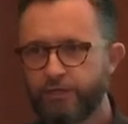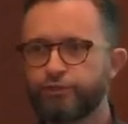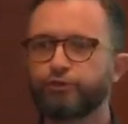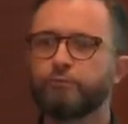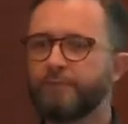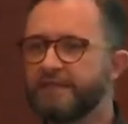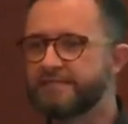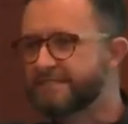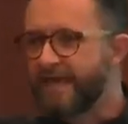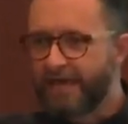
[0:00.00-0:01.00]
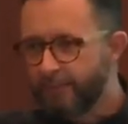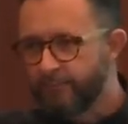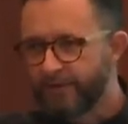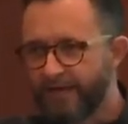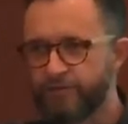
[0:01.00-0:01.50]
should be the
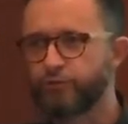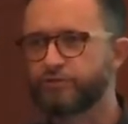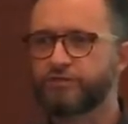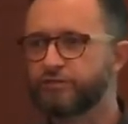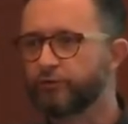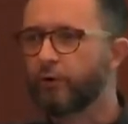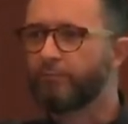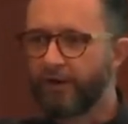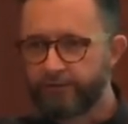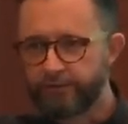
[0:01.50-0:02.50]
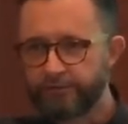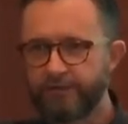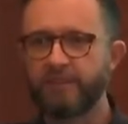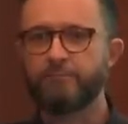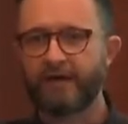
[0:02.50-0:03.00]
same as your sister or brother
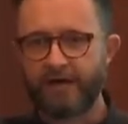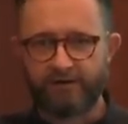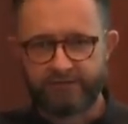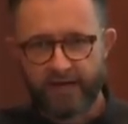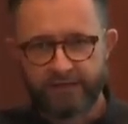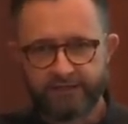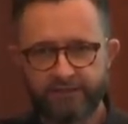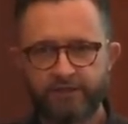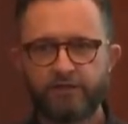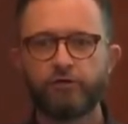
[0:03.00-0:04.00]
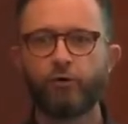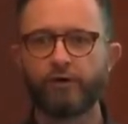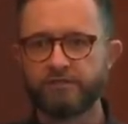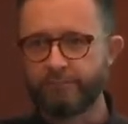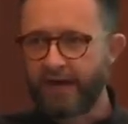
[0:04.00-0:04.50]
in the Bekaa Valley
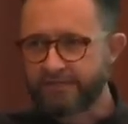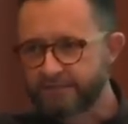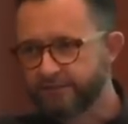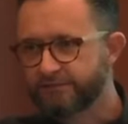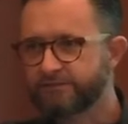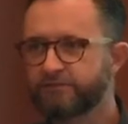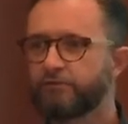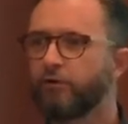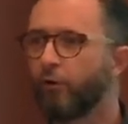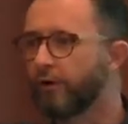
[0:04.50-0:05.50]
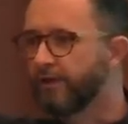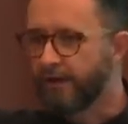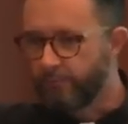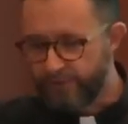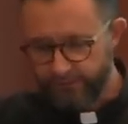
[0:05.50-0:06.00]
or in Damascus or in
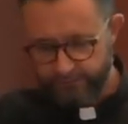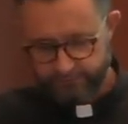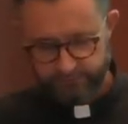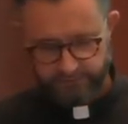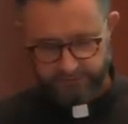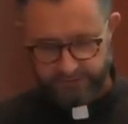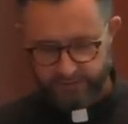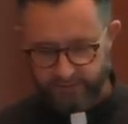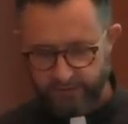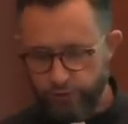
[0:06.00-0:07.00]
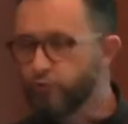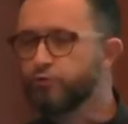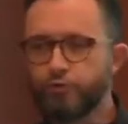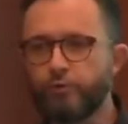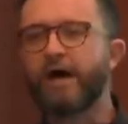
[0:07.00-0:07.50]
Erbil. You
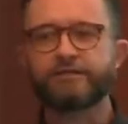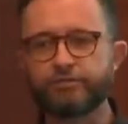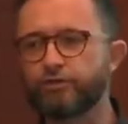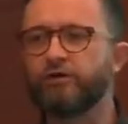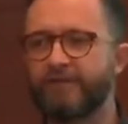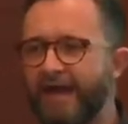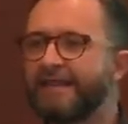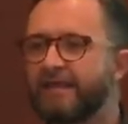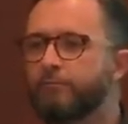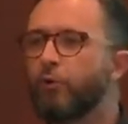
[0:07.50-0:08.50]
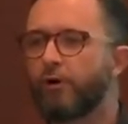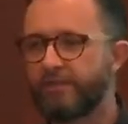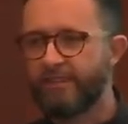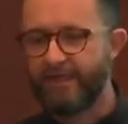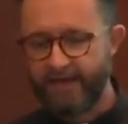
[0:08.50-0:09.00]
do not deserve anything more
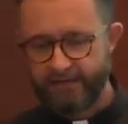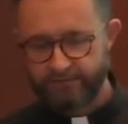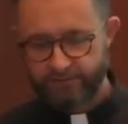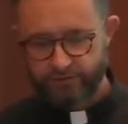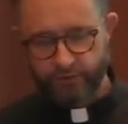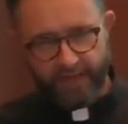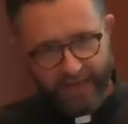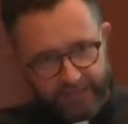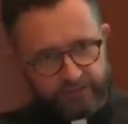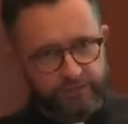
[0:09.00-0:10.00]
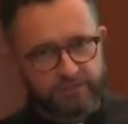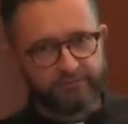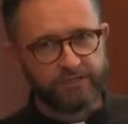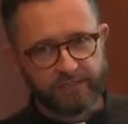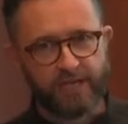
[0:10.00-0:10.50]
than they. So the excellence of
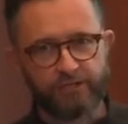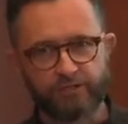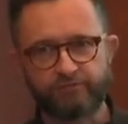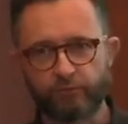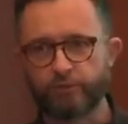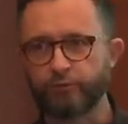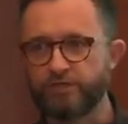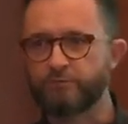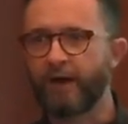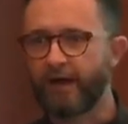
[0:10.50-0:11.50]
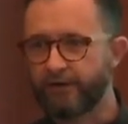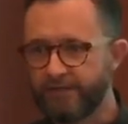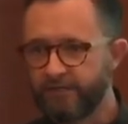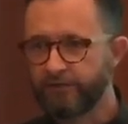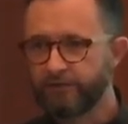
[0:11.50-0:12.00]
education for which we aspire
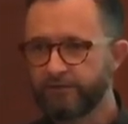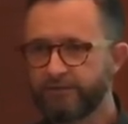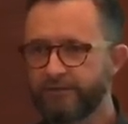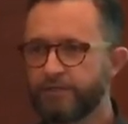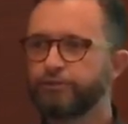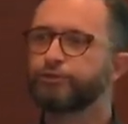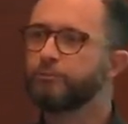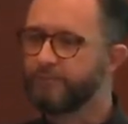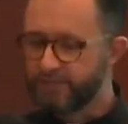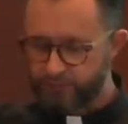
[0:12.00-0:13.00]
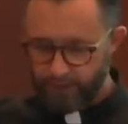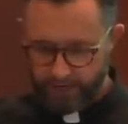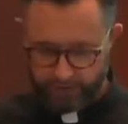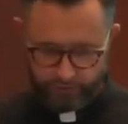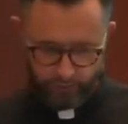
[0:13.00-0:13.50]
here should be
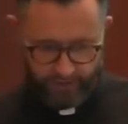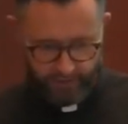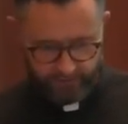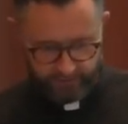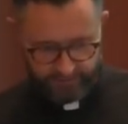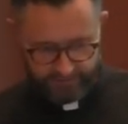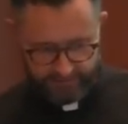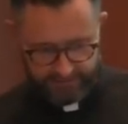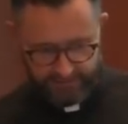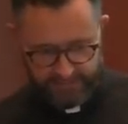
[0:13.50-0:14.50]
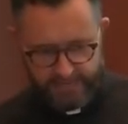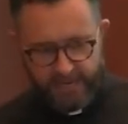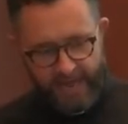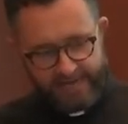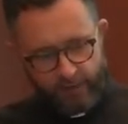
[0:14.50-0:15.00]
aspired to there.
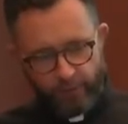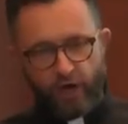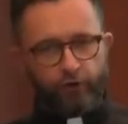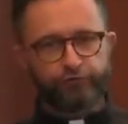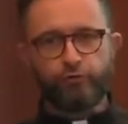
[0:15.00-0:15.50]
And yet we also